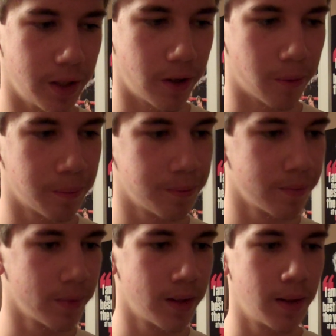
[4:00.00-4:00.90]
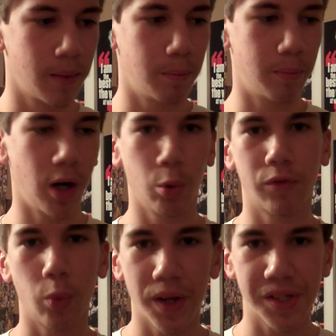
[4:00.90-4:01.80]
you know, bear went
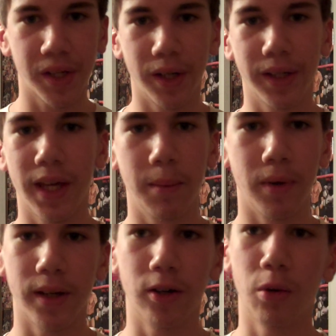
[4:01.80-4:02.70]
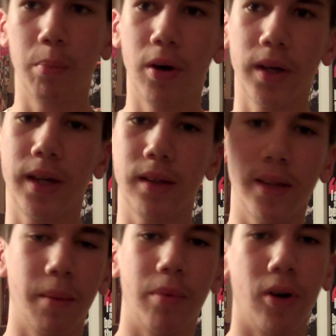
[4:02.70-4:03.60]
for wasteland again. But you know, punk,
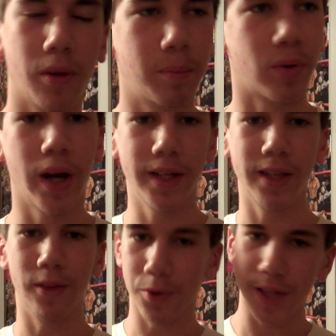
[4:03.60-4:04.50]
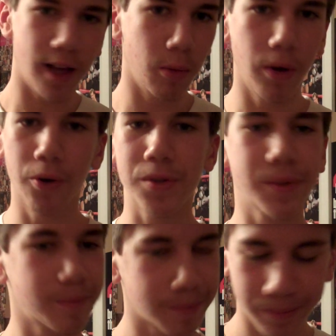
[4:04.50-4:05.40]
not punk. Bryan hitting those
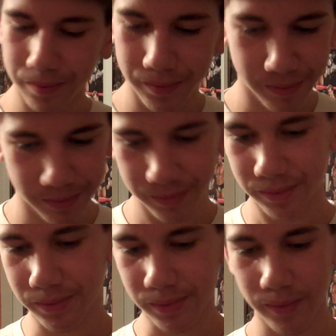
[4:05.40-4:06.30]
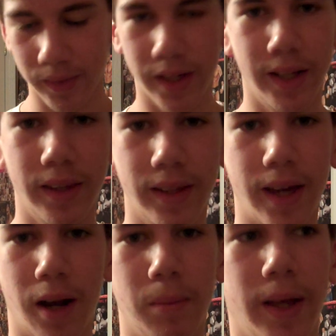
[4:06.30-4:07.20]
elbows, and got